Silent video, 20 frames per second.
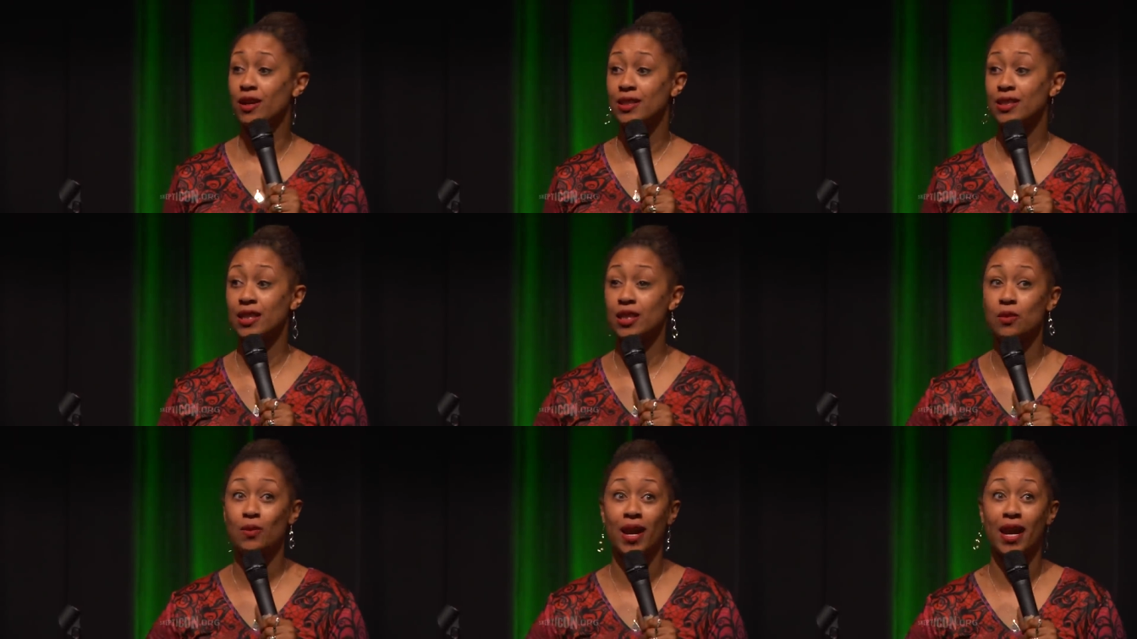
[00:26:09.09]
I'll
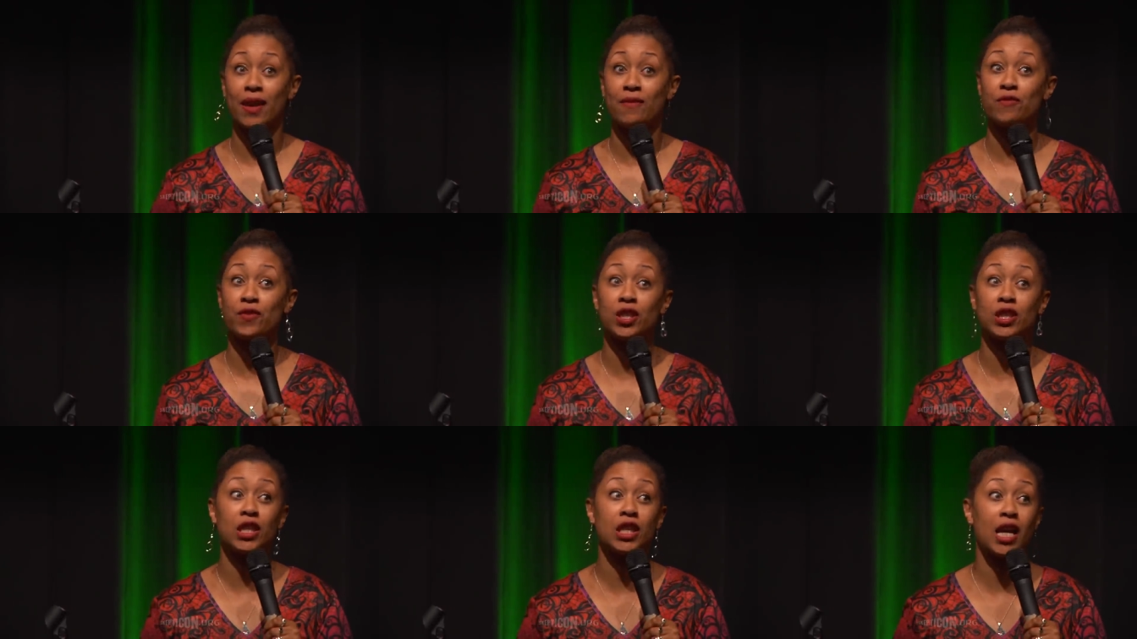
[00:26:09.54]
tell you why.
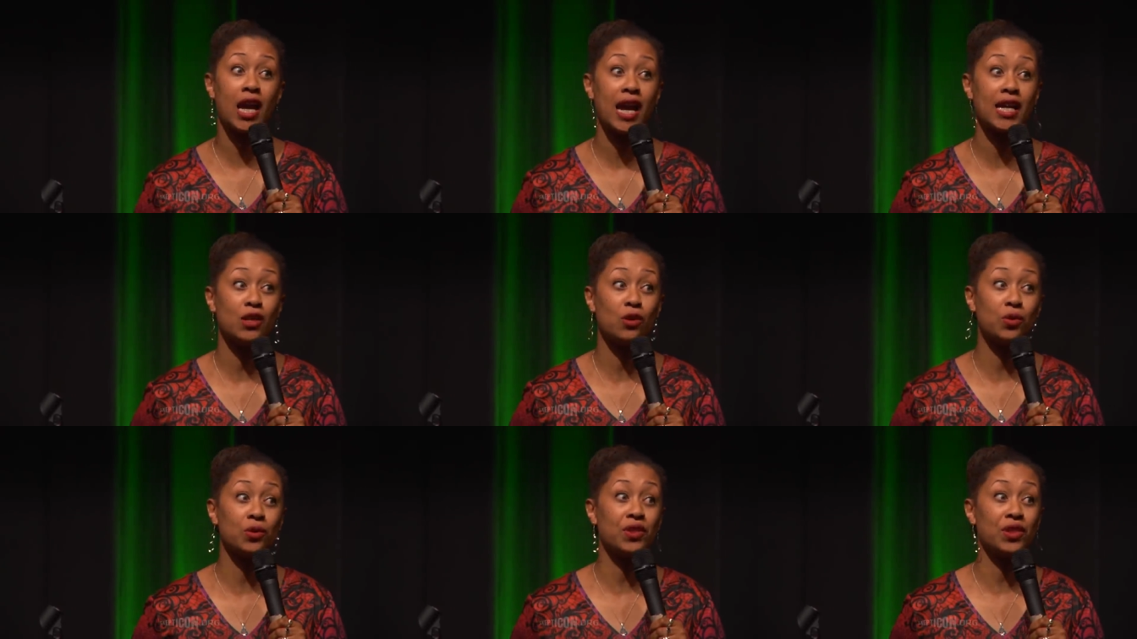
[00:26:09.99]
I really,
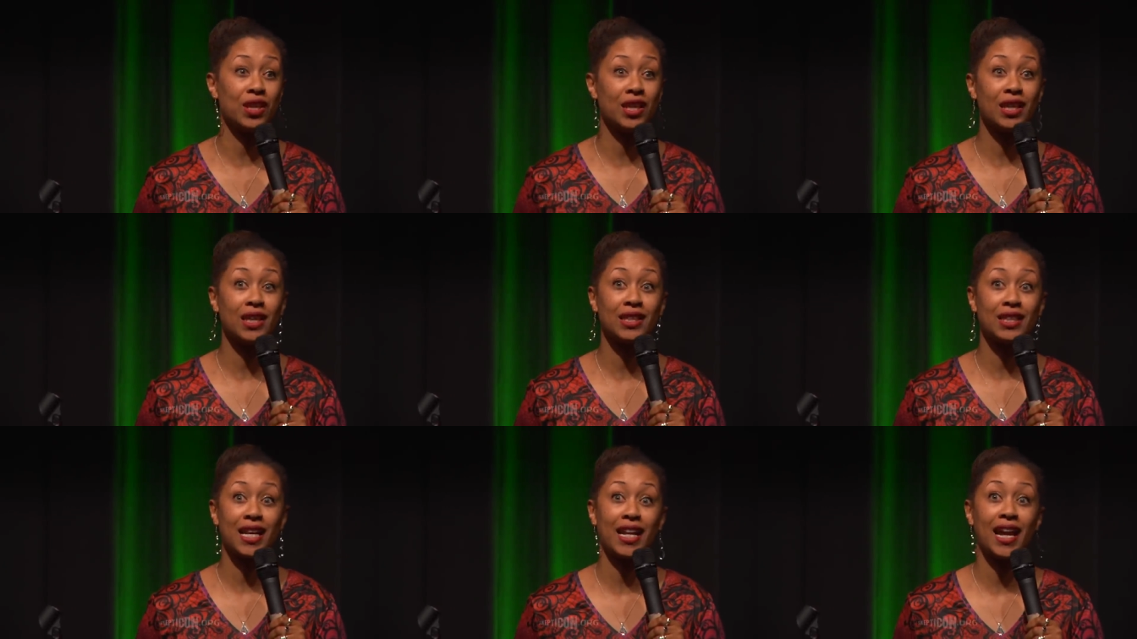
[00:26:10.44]
I don't
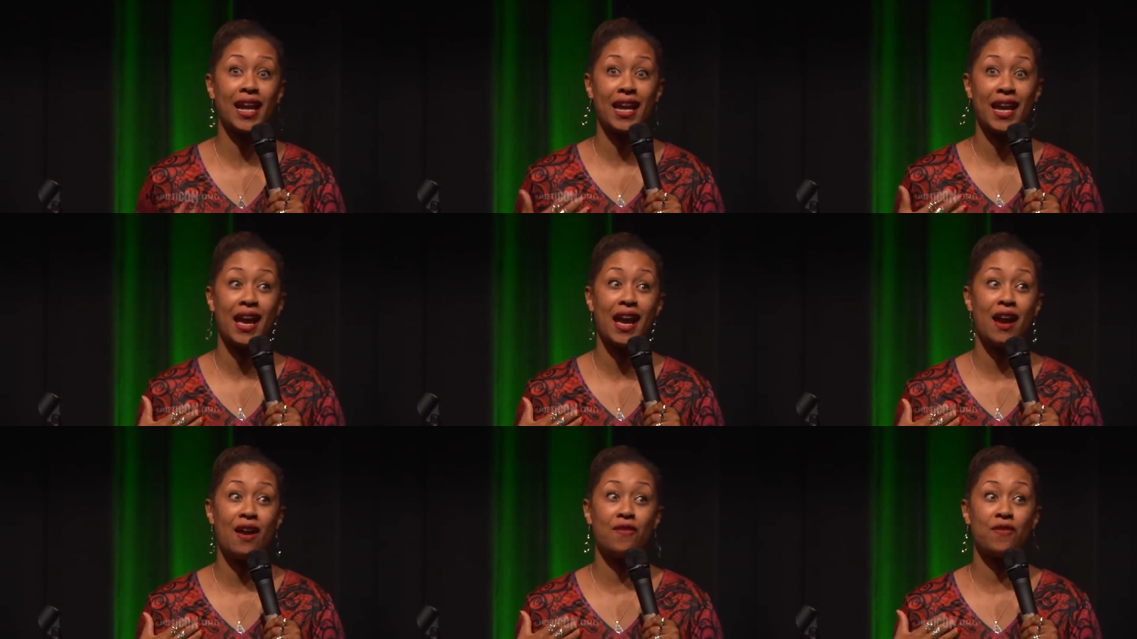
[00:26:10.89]
think that I
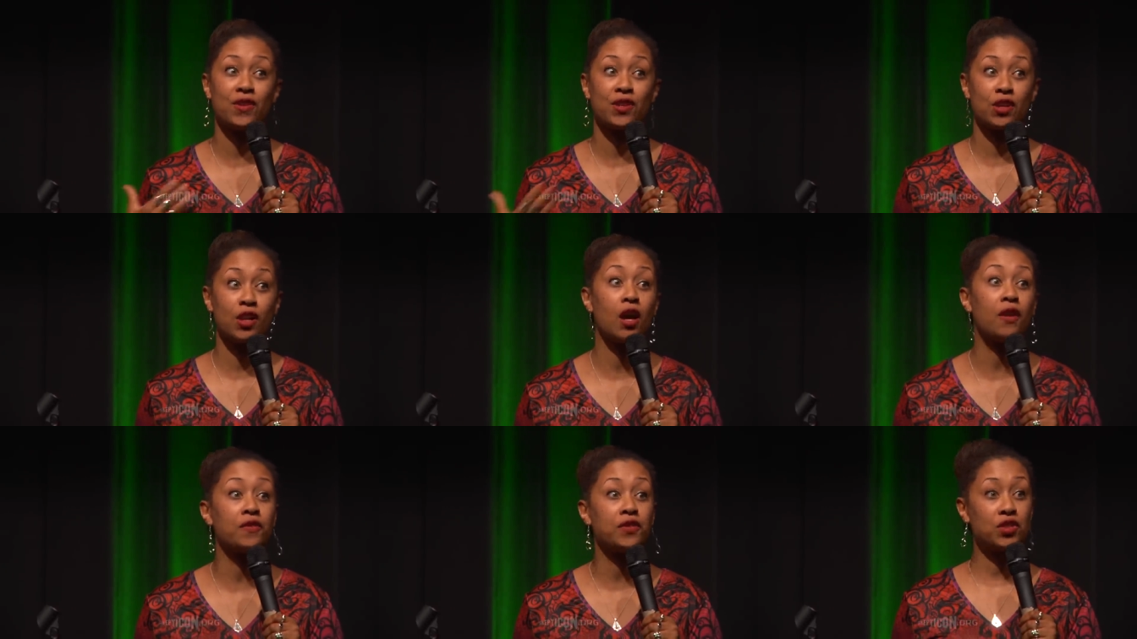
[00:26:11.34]
have
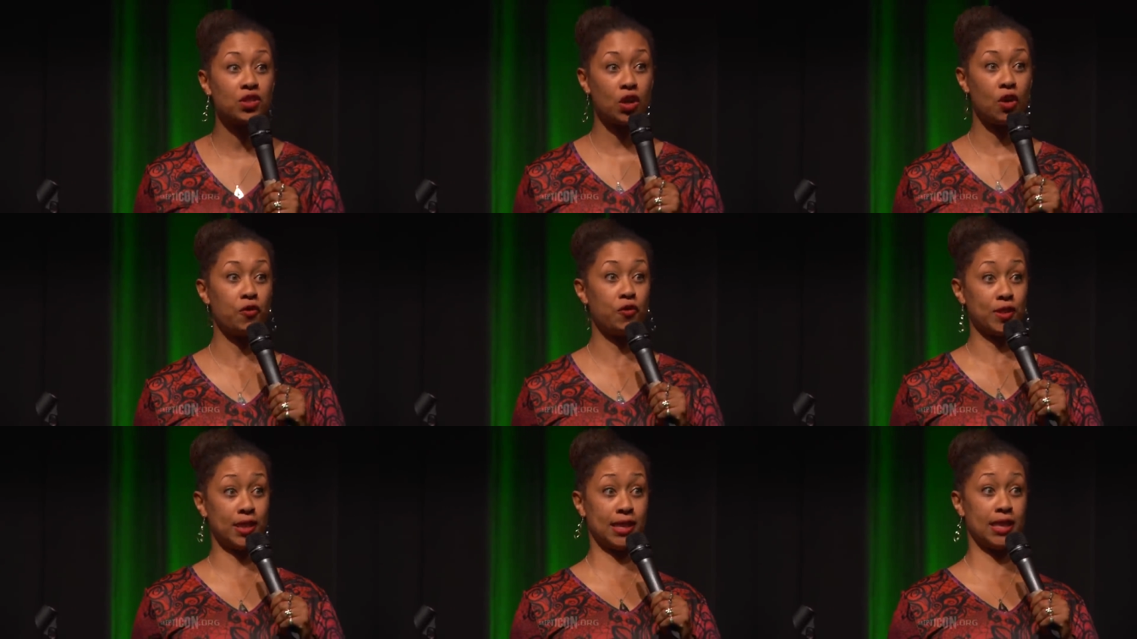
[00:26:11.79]
enough
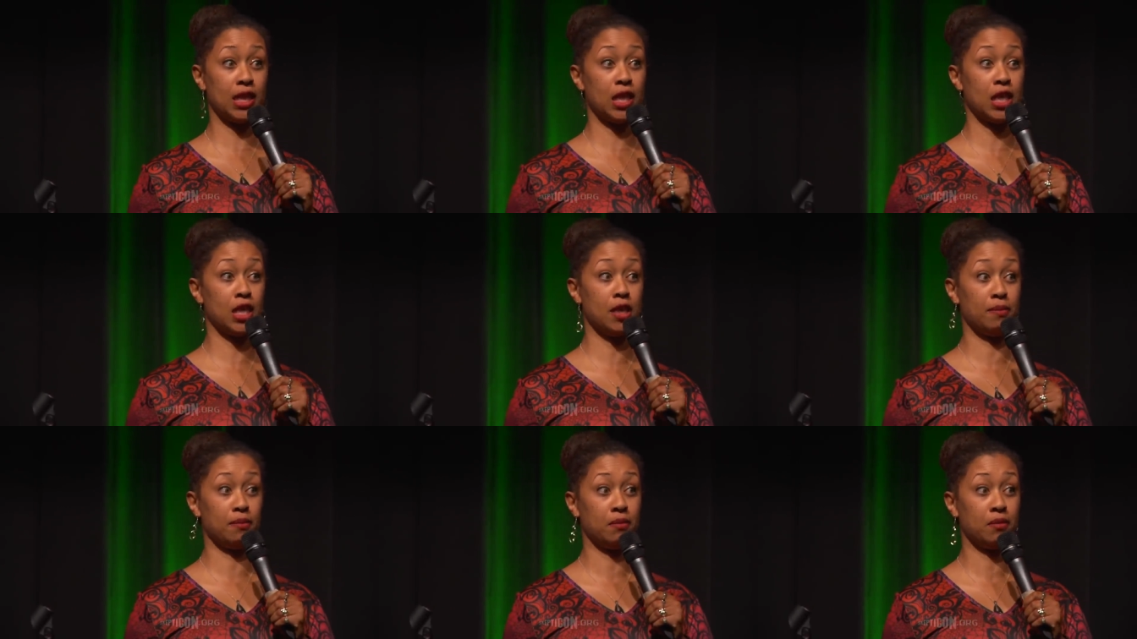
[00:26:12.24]

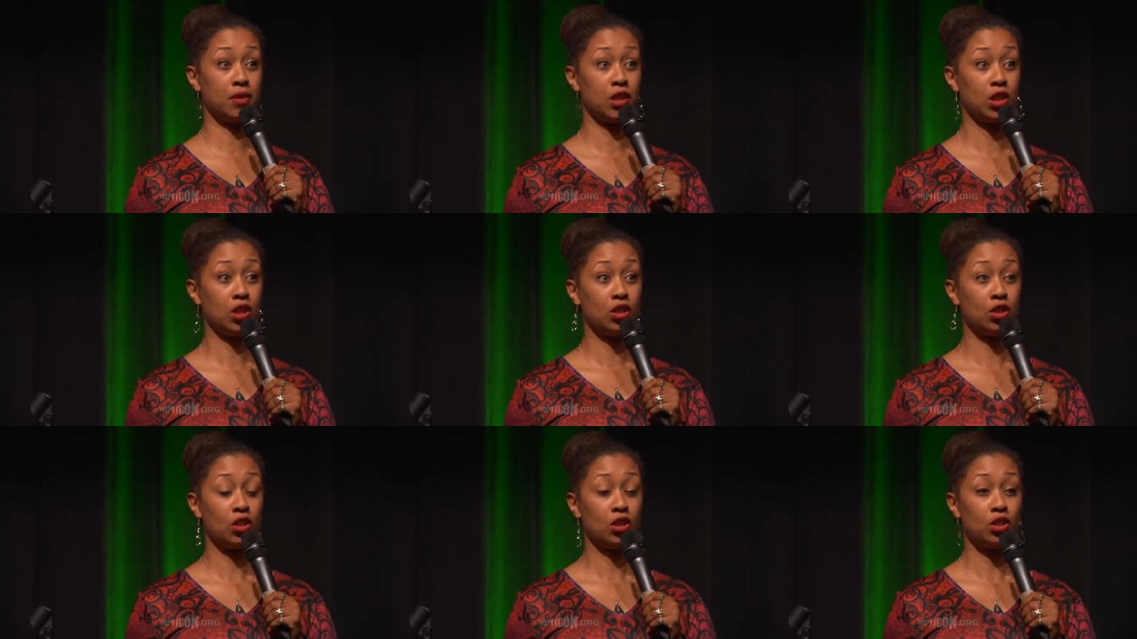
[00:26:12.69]
self-esteem
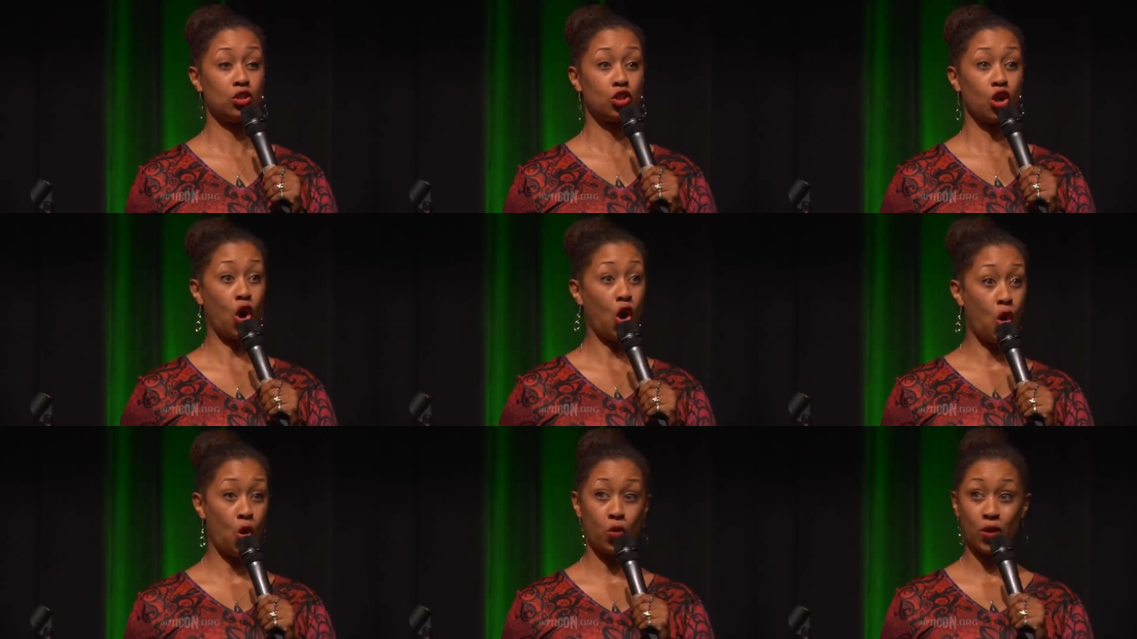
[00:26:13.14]

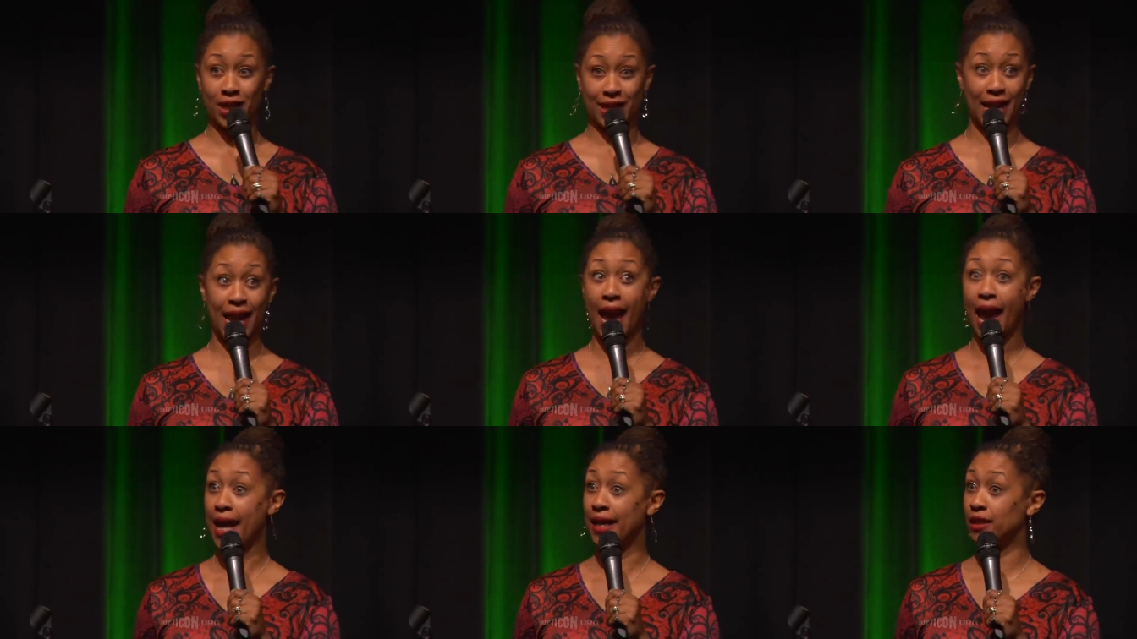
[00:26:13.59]
to own a
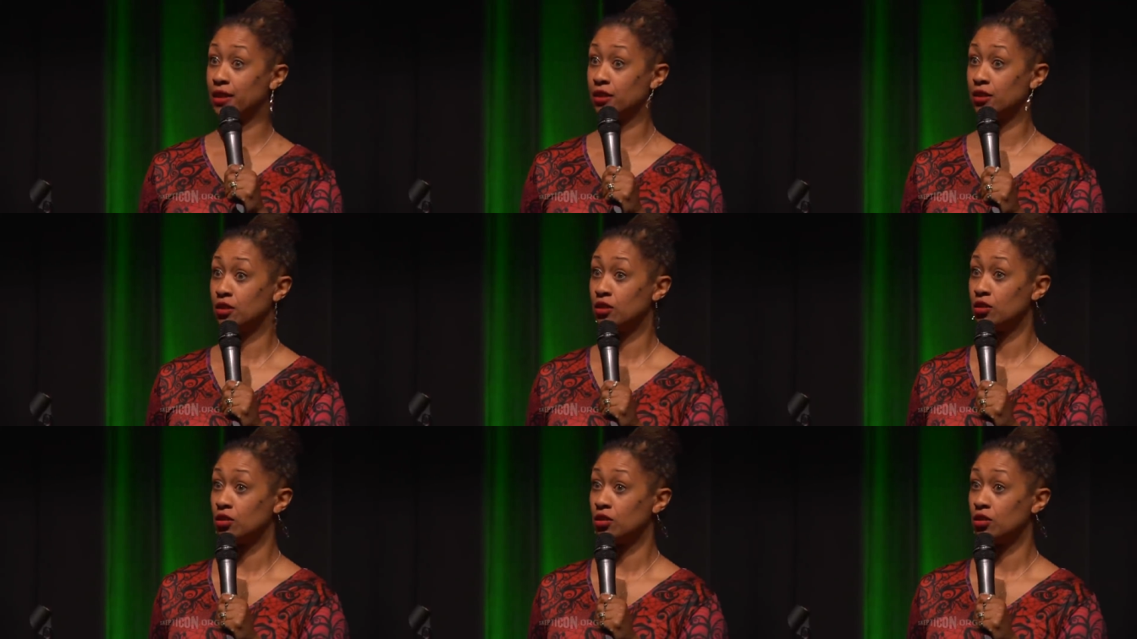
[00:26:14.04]
cat.